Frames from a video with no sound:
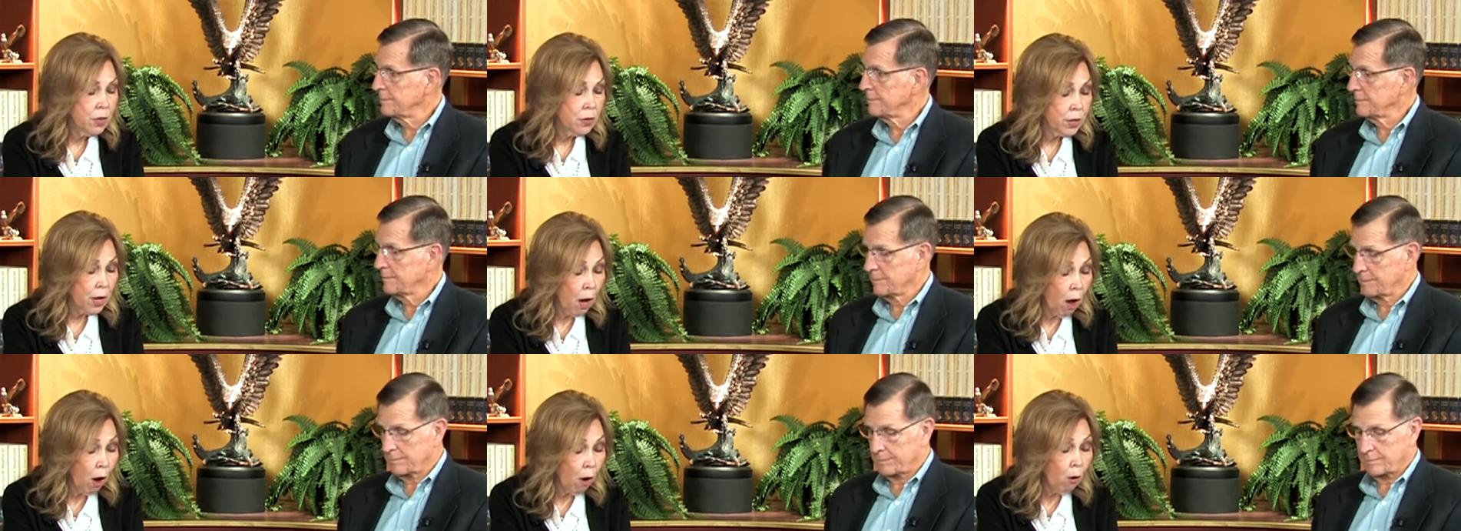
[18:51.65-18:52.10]

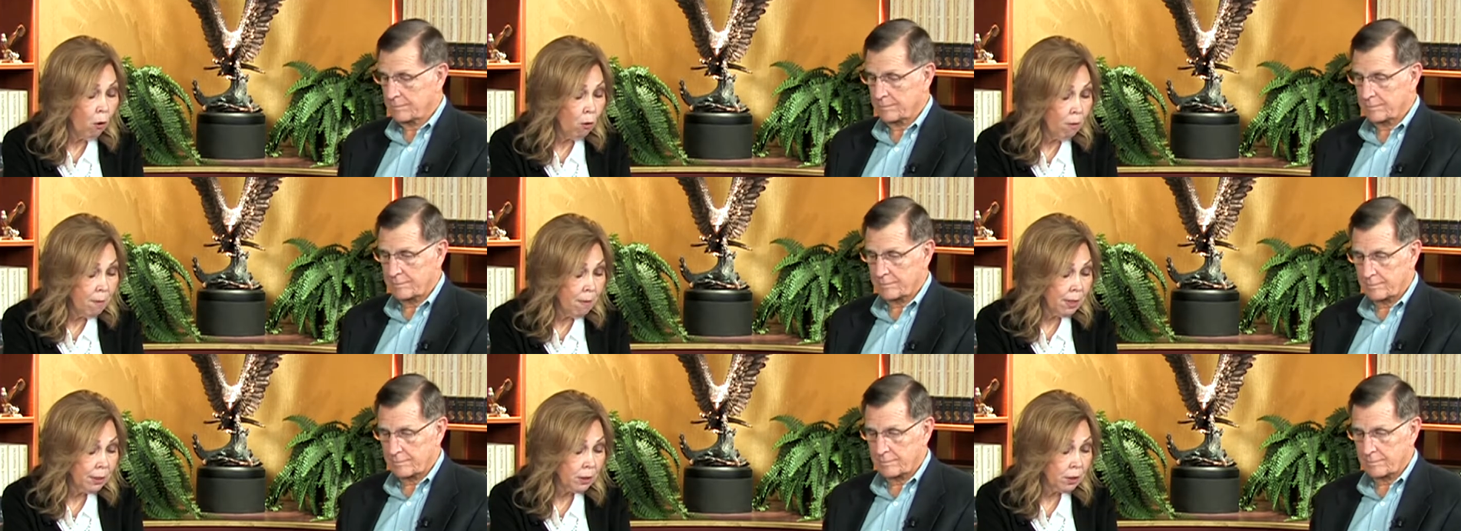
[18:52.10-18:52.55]
Speaker 1: the whole
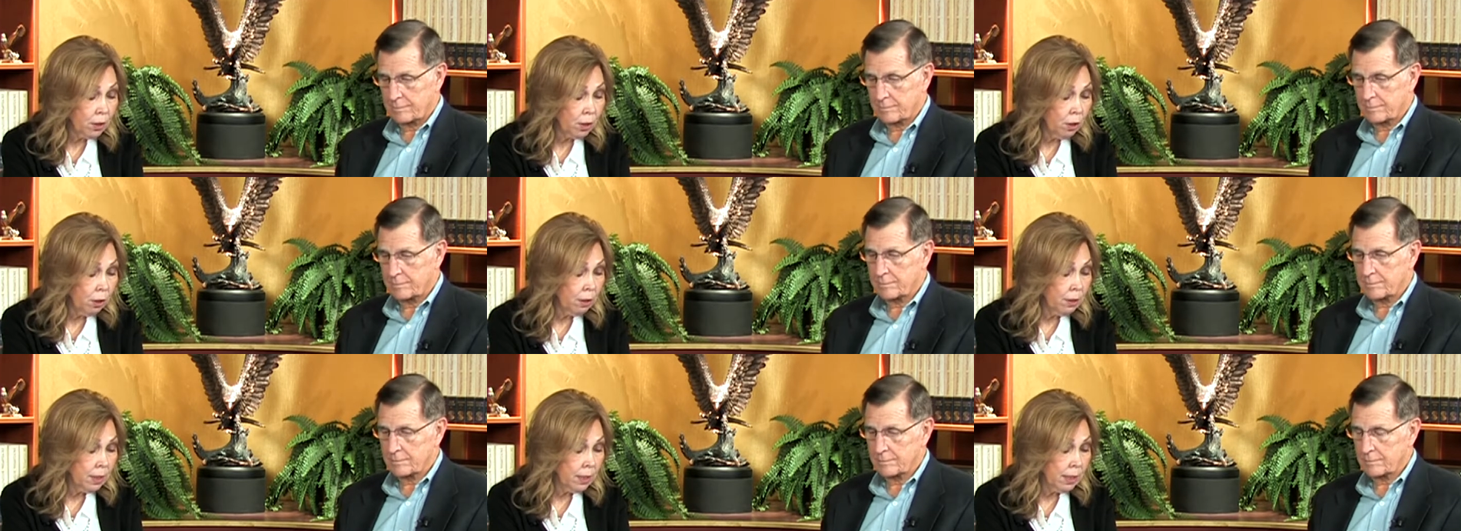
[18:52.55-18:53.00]

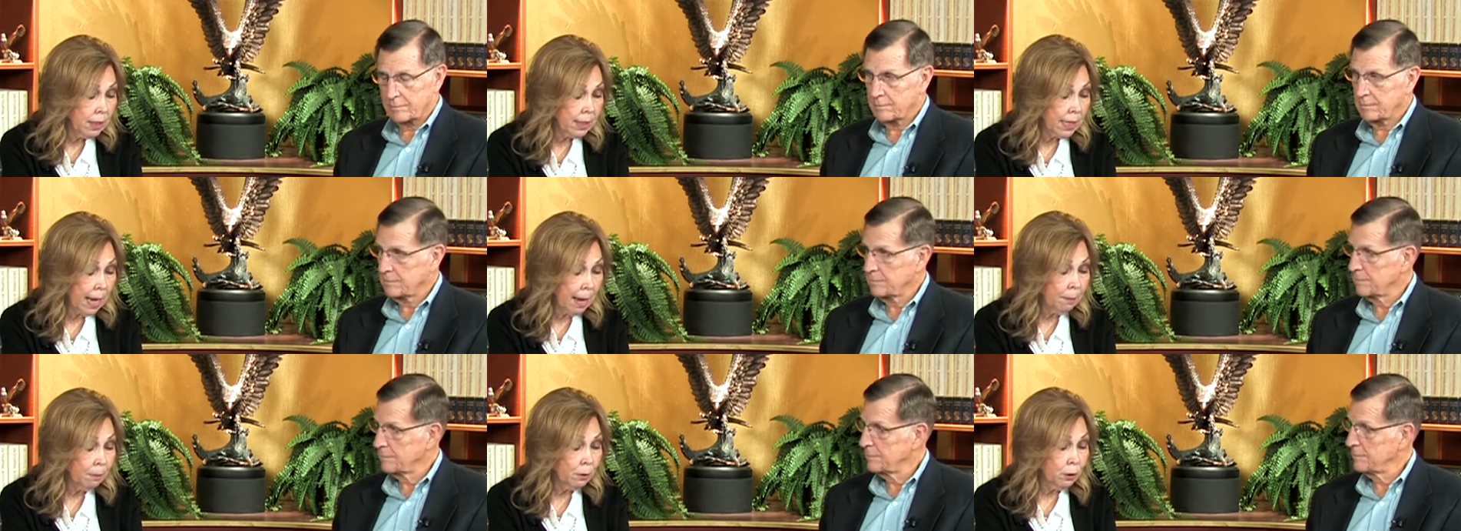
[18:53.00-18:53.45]
multitude of the
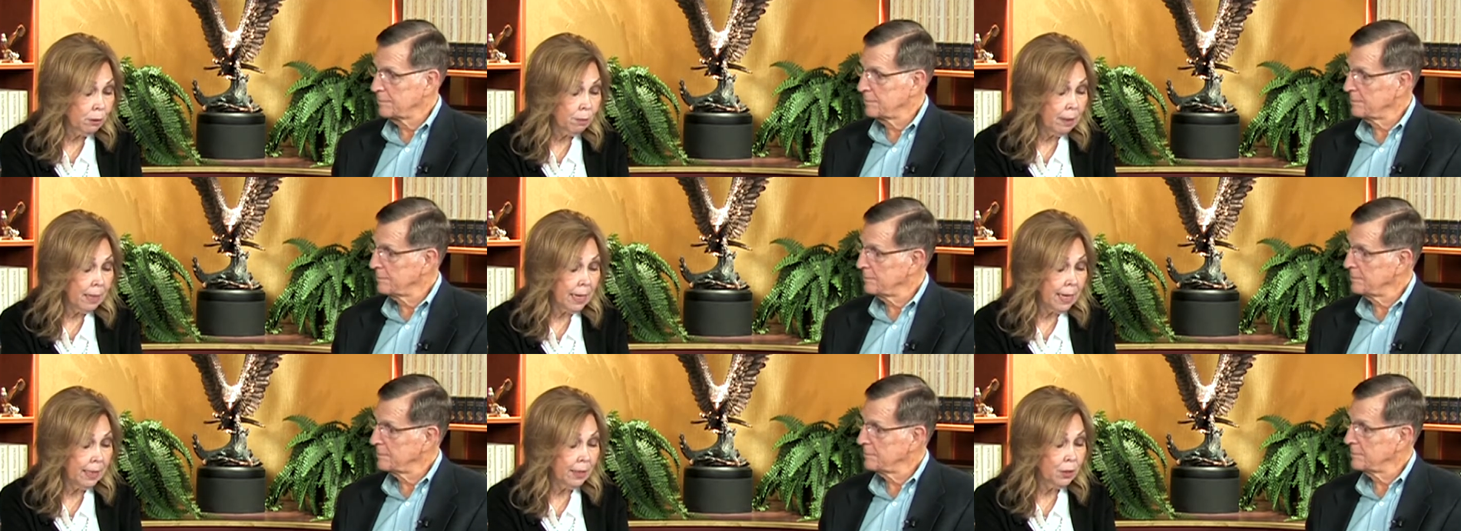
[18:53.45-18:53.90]
disciples
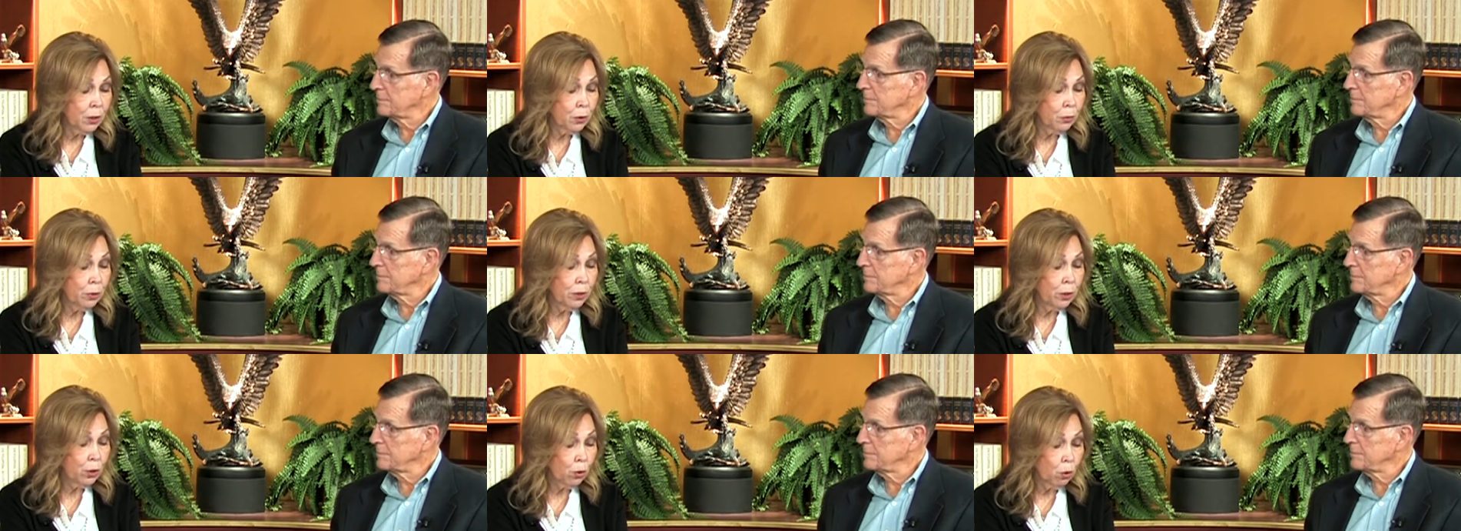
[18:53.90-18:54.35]
began to
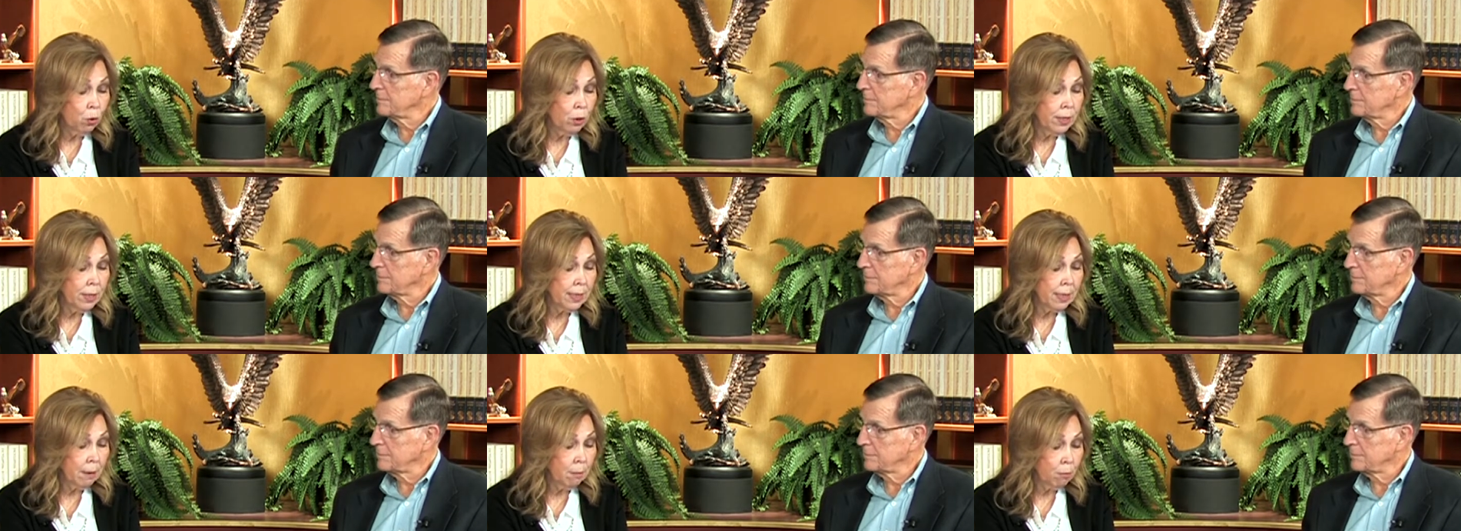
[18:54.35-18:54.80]

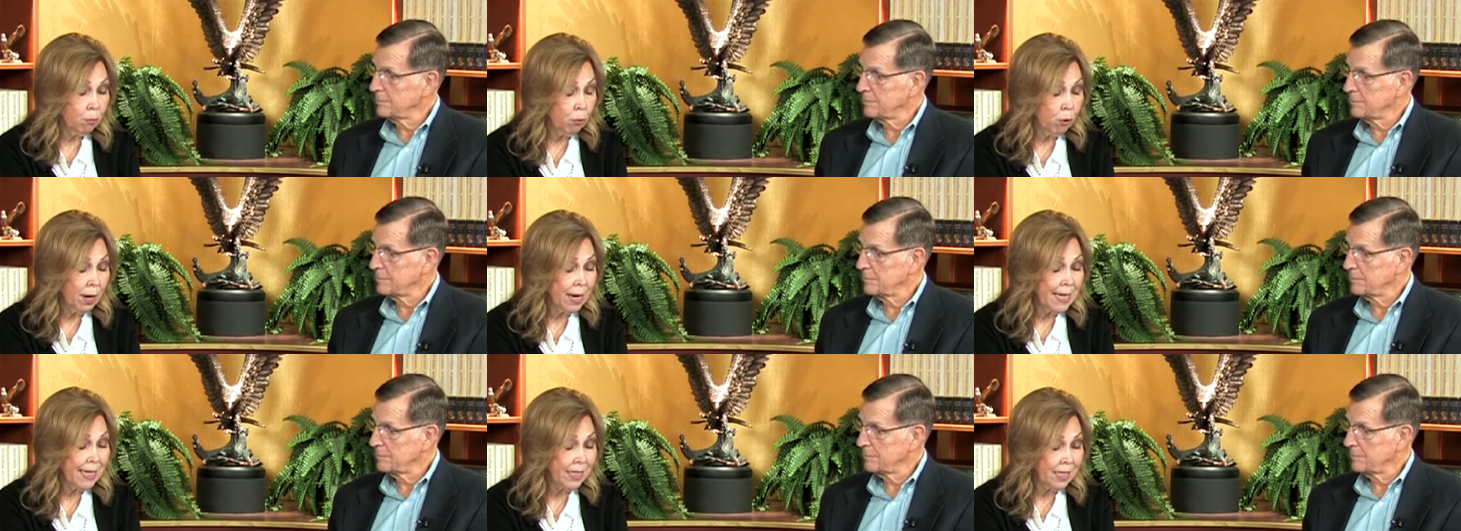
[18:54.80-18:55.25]
rejoice and
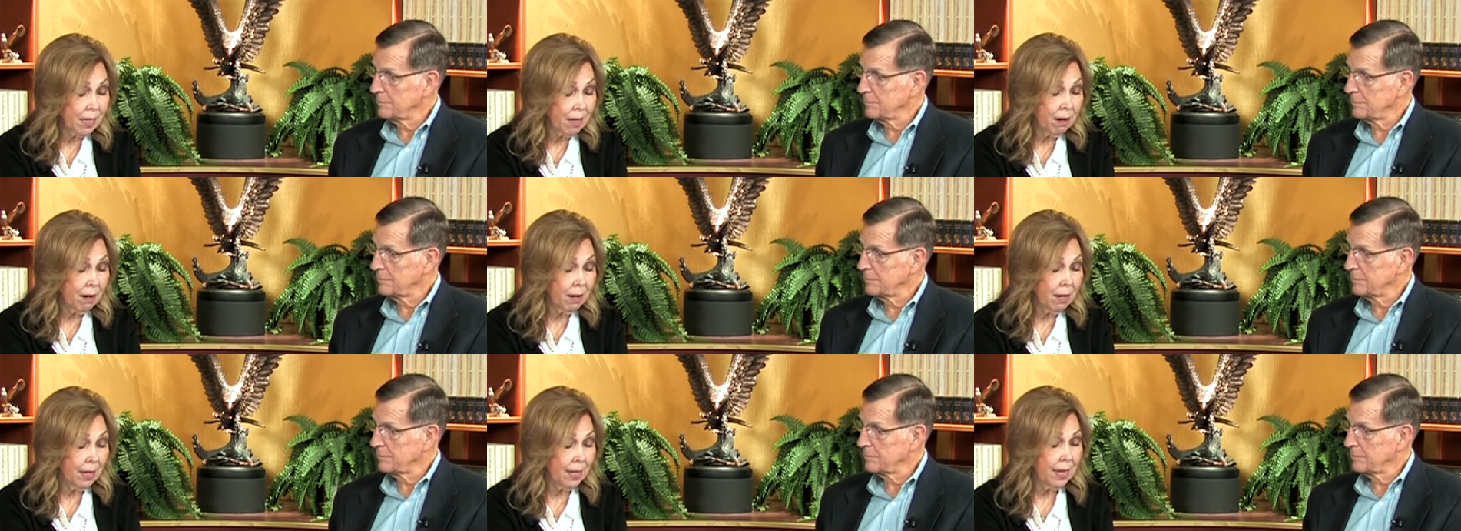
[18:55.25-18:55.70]
praise
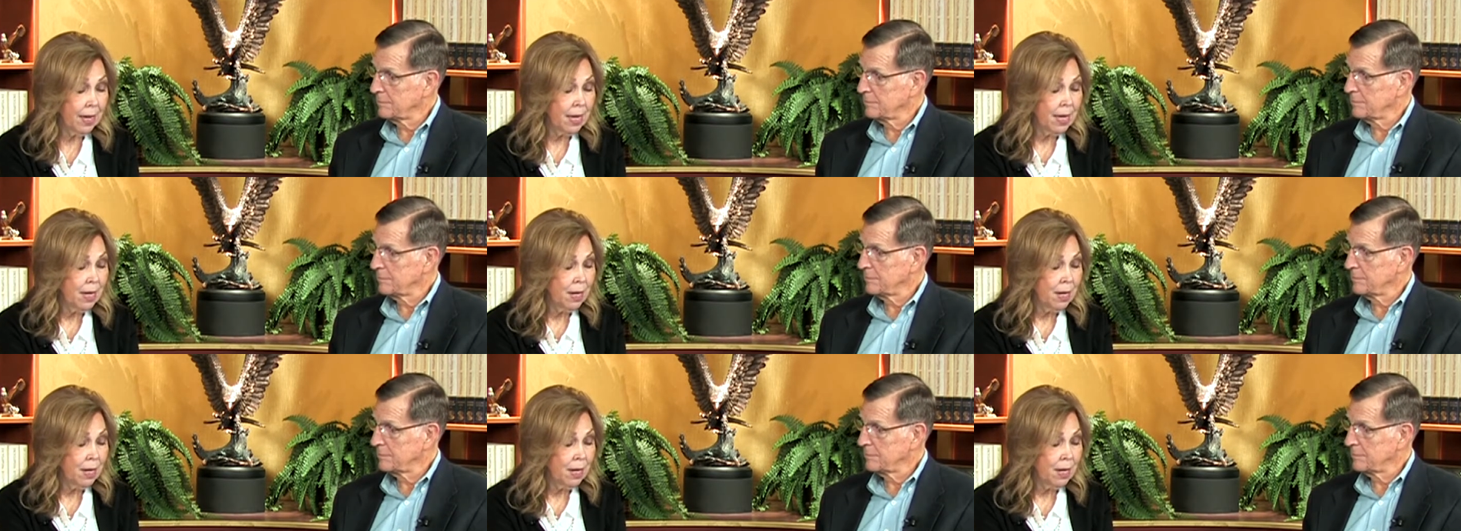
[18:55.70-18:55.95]
God